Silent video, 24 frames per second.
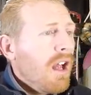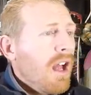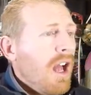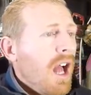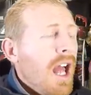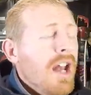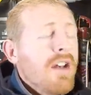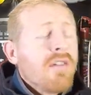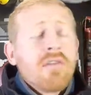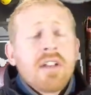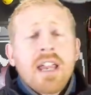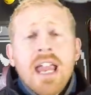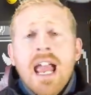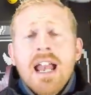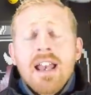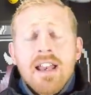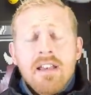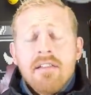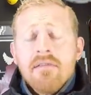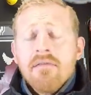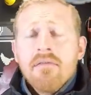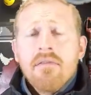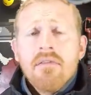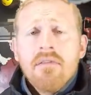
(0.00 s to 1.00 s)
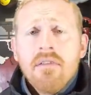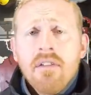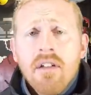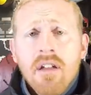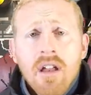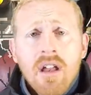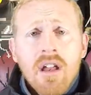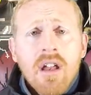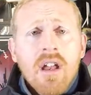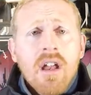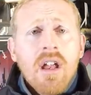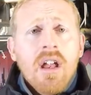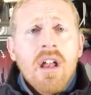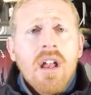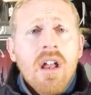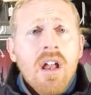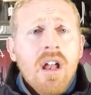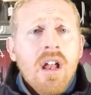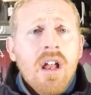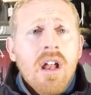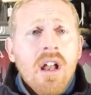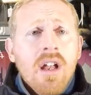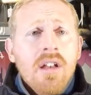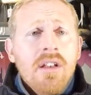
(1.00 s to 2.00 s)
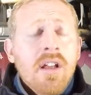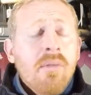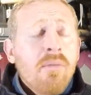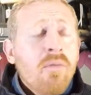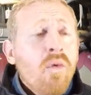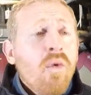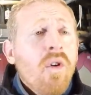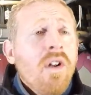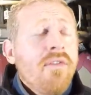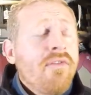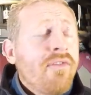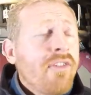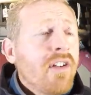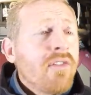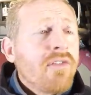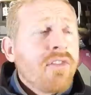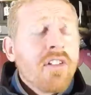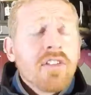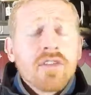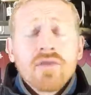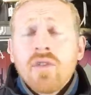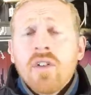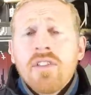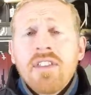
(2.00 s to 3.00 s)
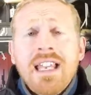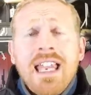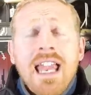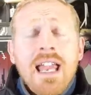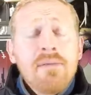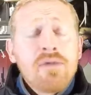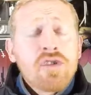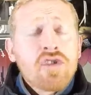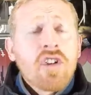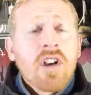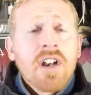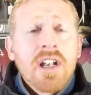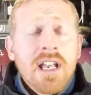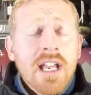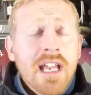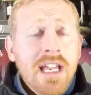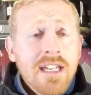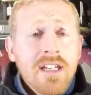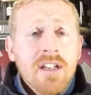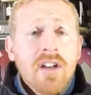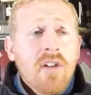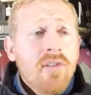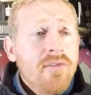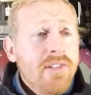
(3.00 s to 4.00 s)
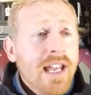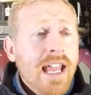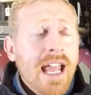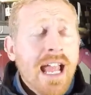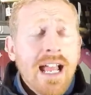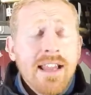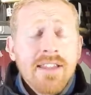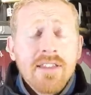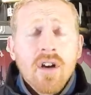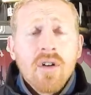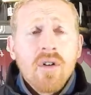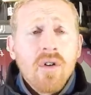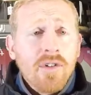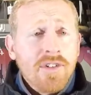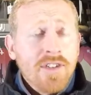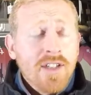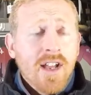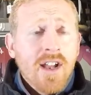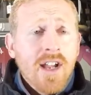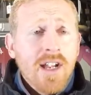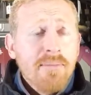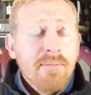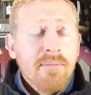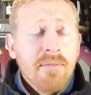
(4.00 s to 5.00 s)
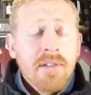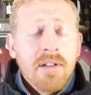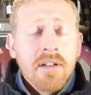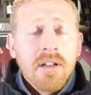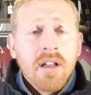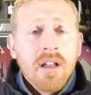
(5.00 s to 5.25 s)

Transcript: I don't get it. Number one, first of all, the game's trying to hit you over the head the whole time.